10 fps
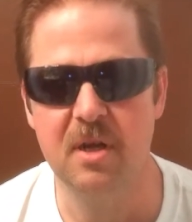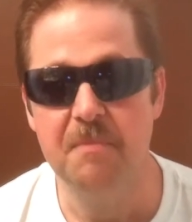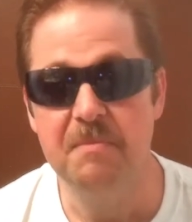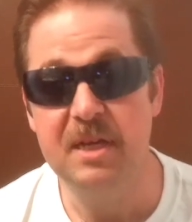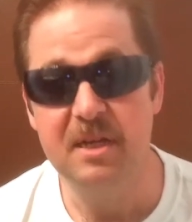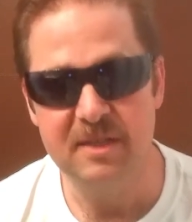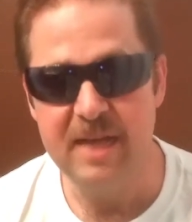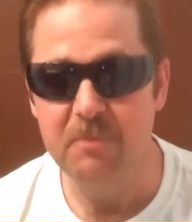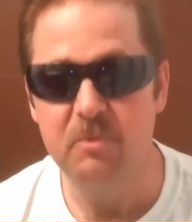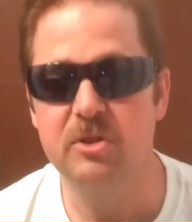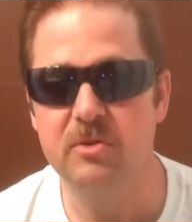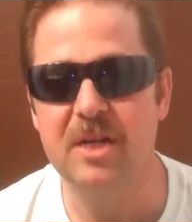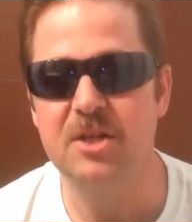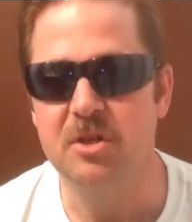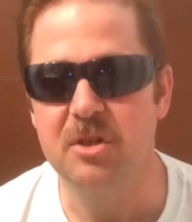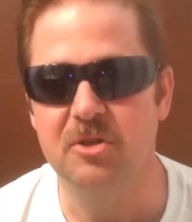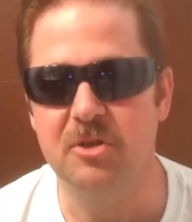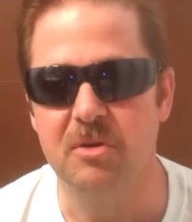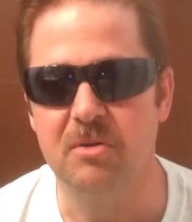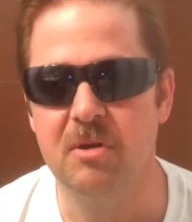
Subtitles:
because that will scratch it also.